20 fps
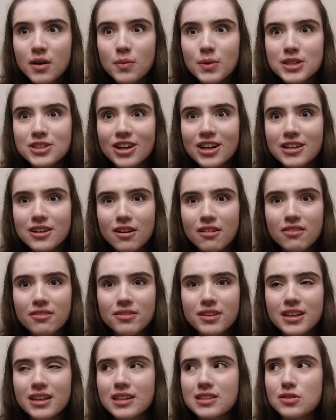which I
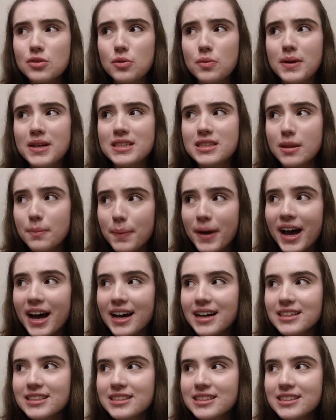don't think is always the
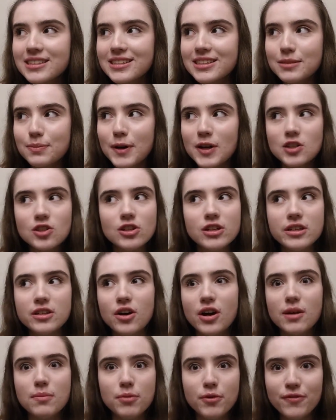best, especially
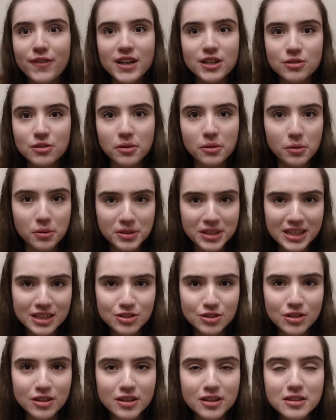not in professional
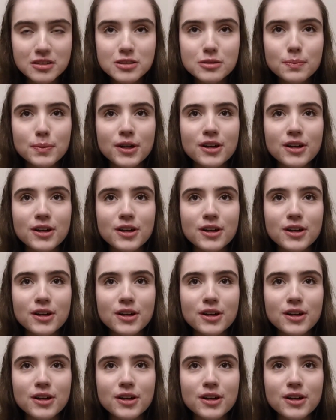auditions,